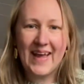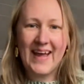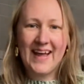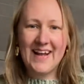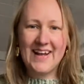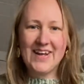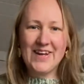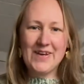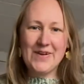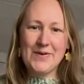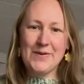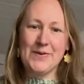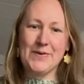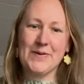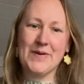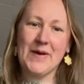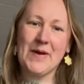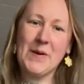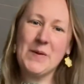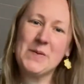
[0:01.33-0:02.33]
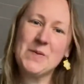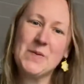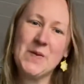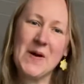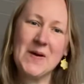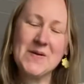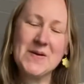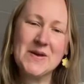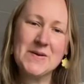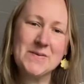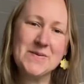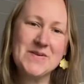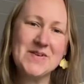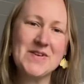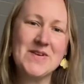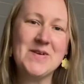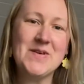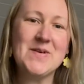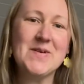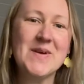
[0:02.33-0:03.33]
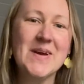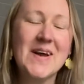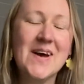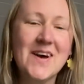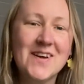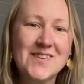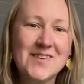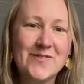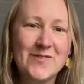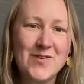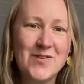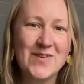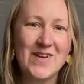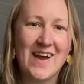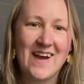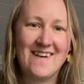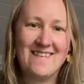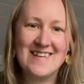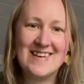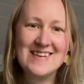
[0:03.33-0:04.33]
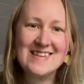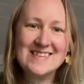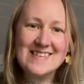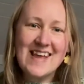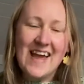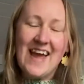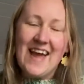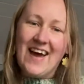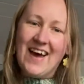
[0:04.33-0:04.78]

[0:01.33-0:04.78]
Hello, welcome to Castle View Diaries.